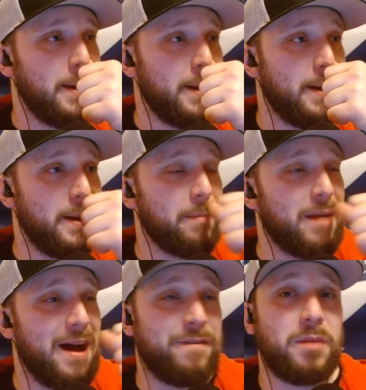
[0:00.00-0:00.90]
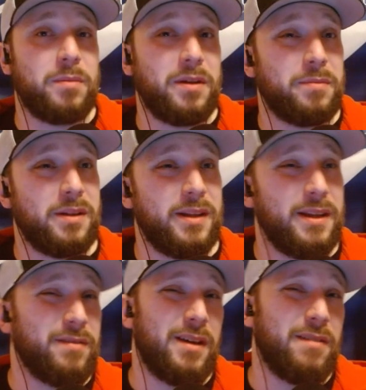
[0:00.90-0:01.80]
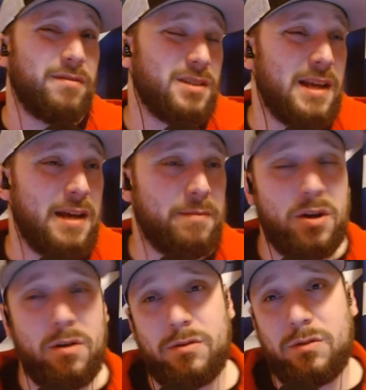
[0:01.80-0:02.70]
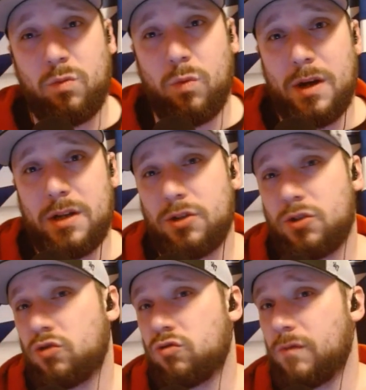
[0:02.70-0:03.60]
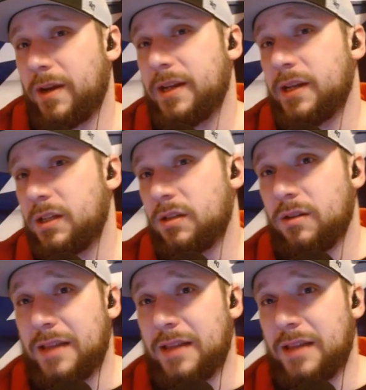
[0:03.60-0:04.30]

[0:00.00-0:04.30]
I firmly believe if Stamkos was traded,